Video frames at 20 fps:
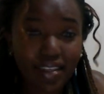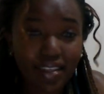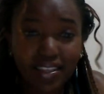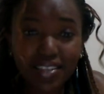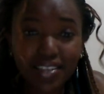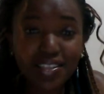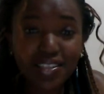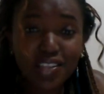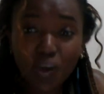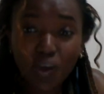
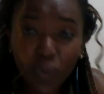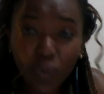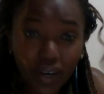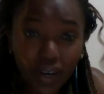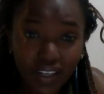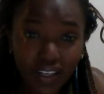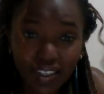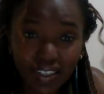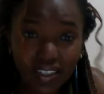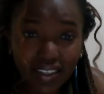
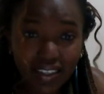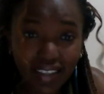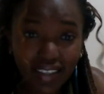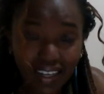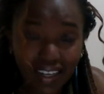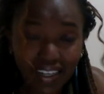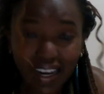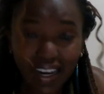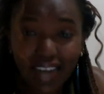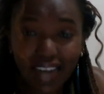seaweed
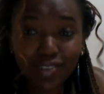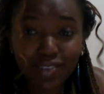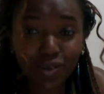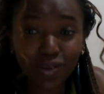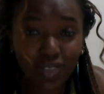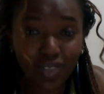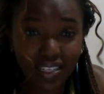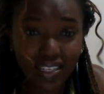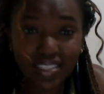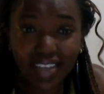that lies on
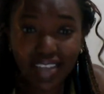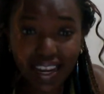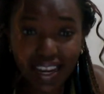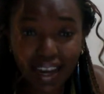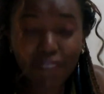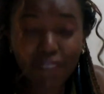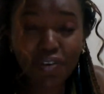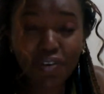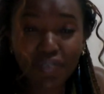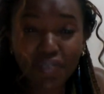the sand?
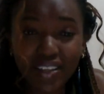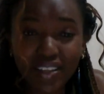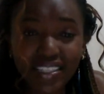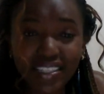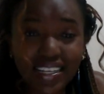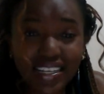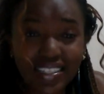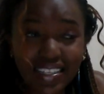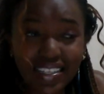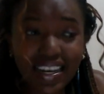Have you ever
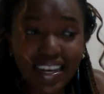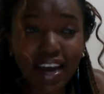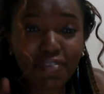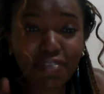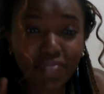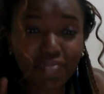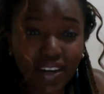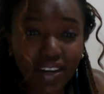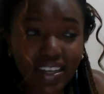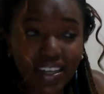just seen a
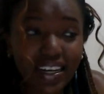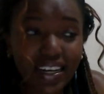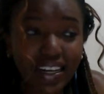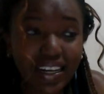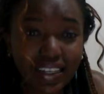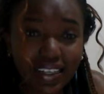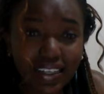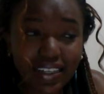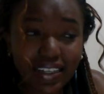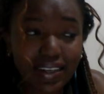very
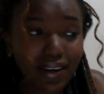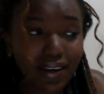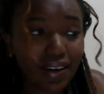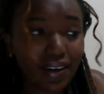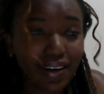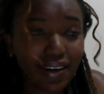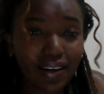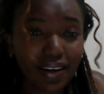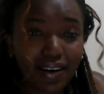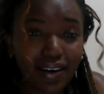clean
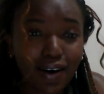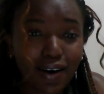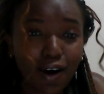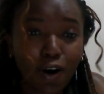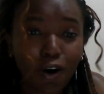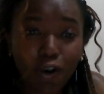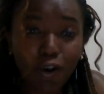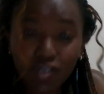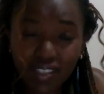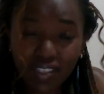
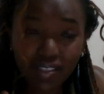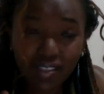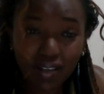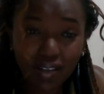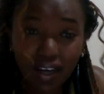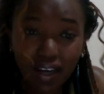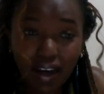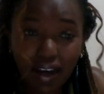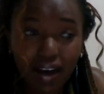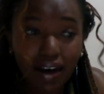
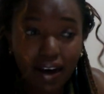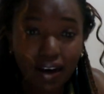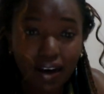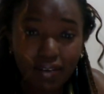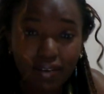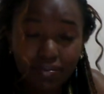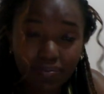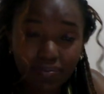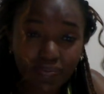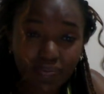coastline
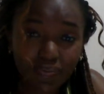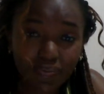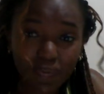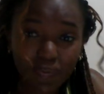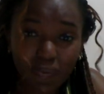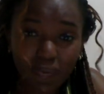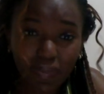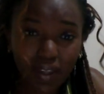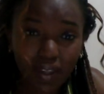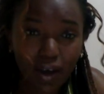
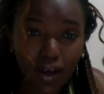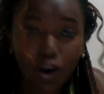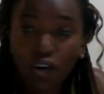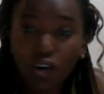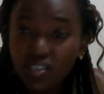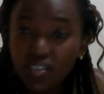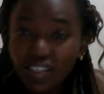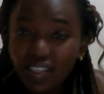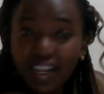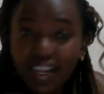
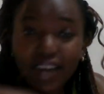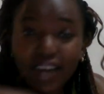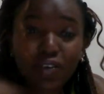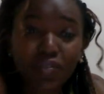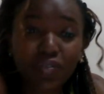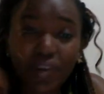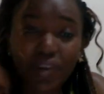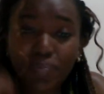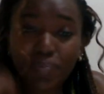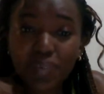
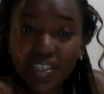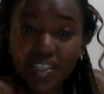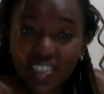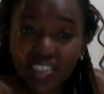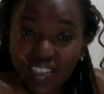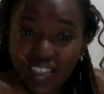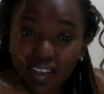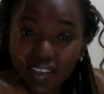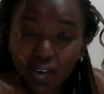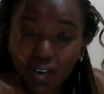of the
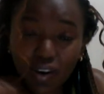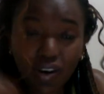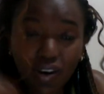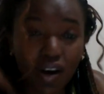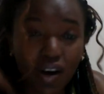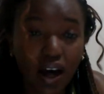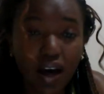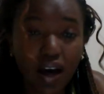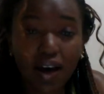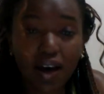beach, or
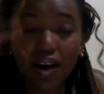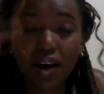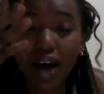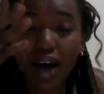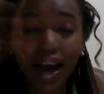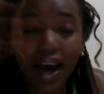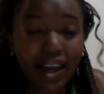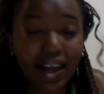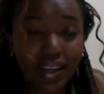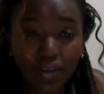
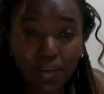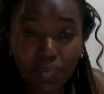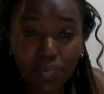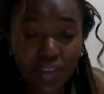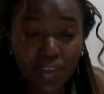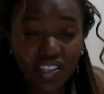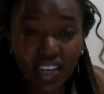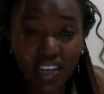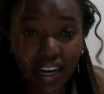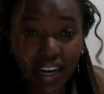a clean
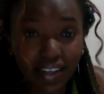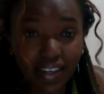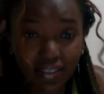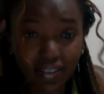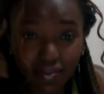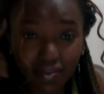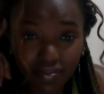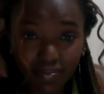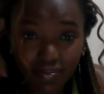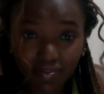beach line?